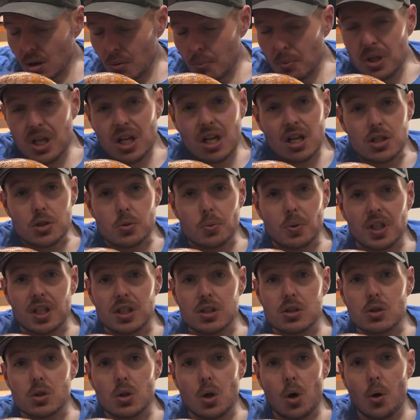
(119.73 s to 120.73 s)
Because when
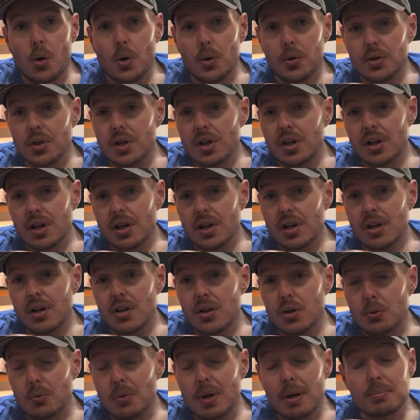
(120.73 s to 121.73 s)
it's colder,
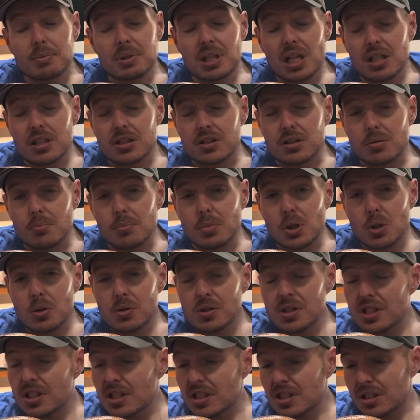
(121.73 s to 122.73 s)
the reptile's immune
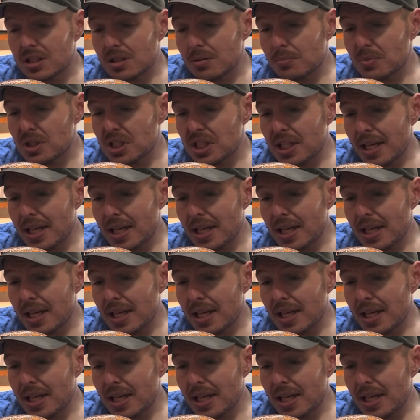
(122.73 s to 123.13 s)
system's